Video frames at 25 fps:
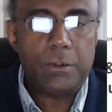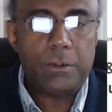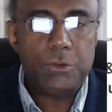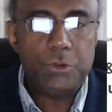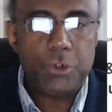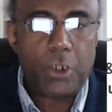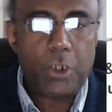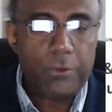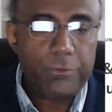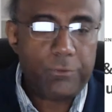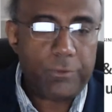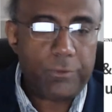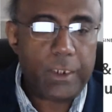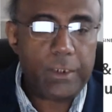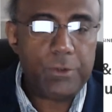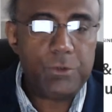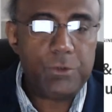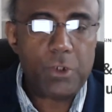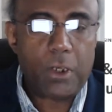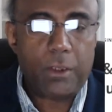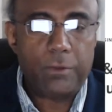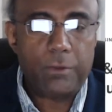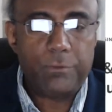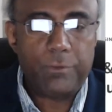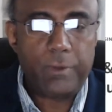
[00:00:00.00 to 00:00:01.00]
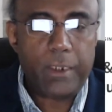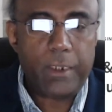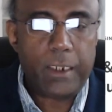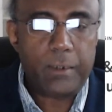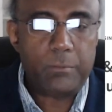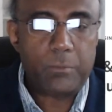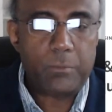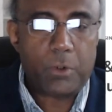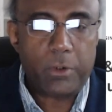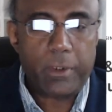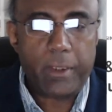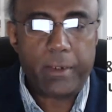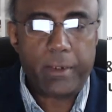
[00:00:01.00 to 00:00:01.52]
Johnson & Johnson and
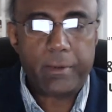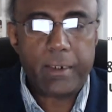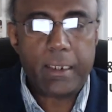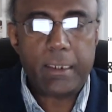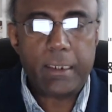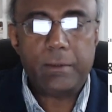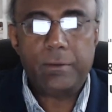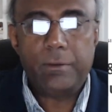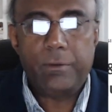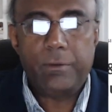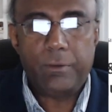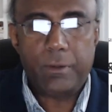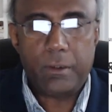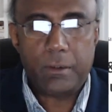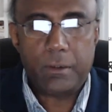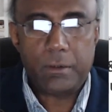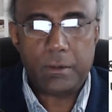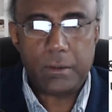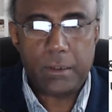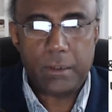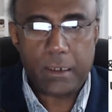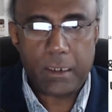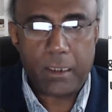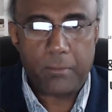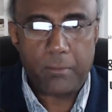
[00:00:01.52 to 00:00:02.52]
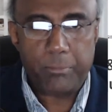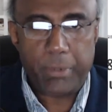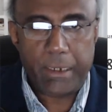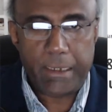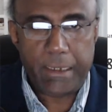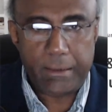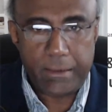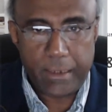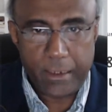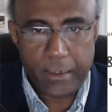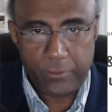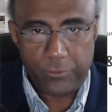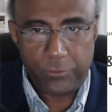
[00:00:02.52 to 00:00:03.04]
Moderna, the
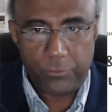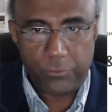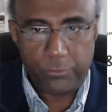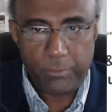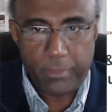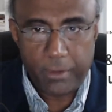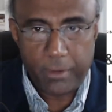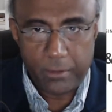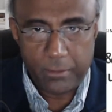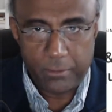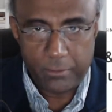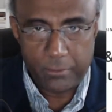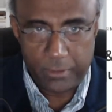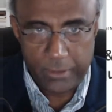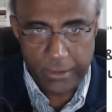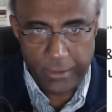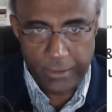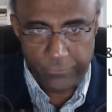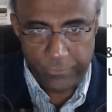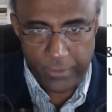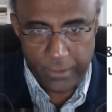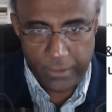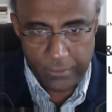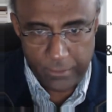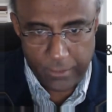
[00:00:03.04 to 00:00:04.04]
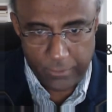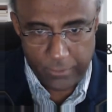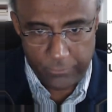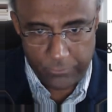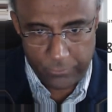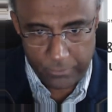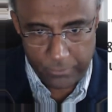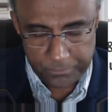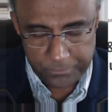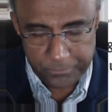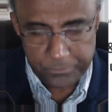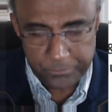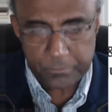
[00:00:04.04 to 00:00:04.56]
company that is testing
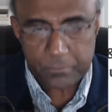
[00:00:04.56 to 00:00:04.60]
this,